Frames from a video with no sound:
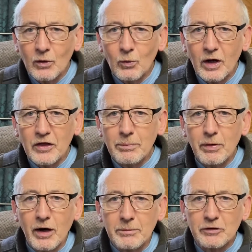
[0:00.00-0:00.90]
where the
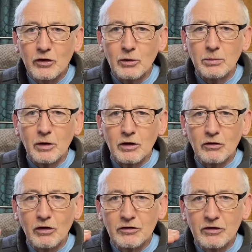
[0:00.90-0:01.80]
pipes come
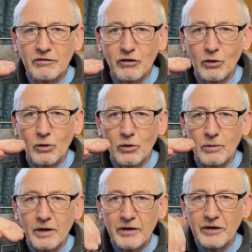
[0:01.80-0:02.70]
across the floor
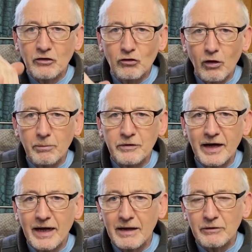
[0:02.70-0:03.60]
and then drop
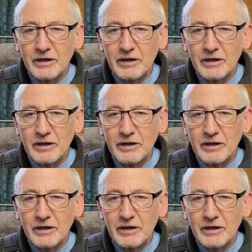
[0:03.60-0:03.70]
down